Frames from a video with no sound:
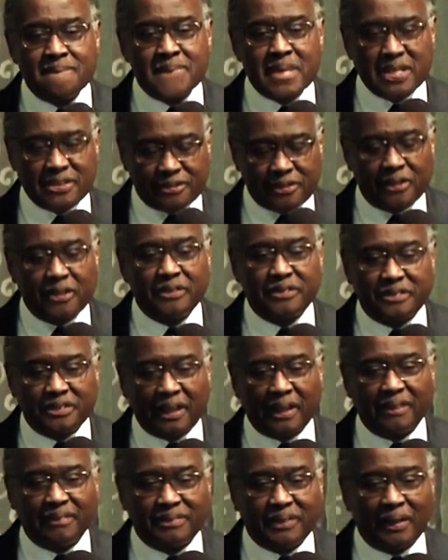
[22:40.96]
He's a good
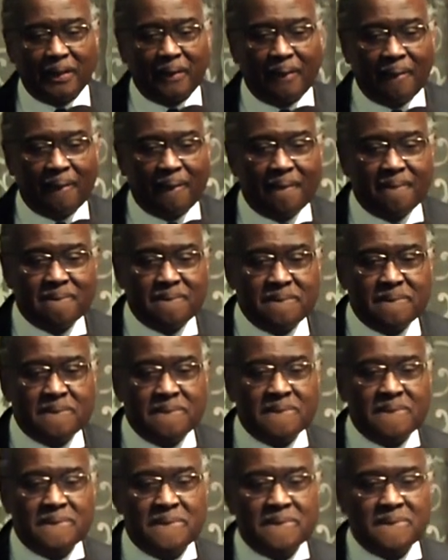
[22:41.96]
Savior.
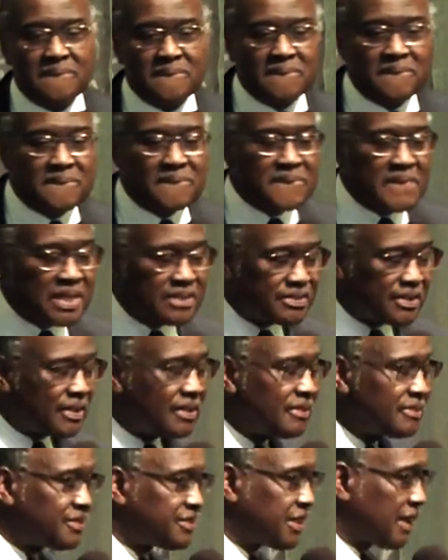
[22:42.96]
He's a
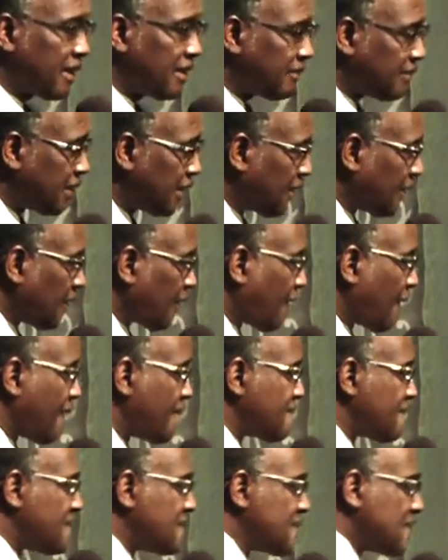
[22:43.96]
good Savior.
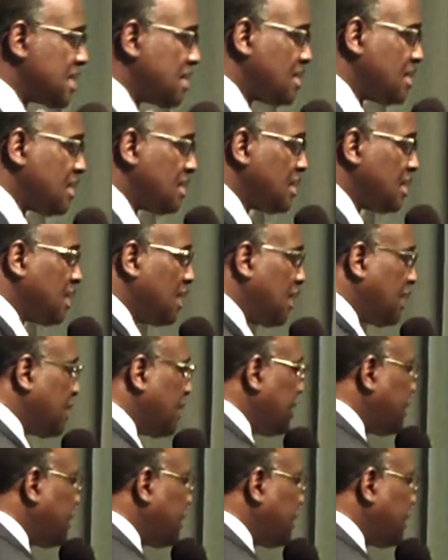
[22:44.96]
And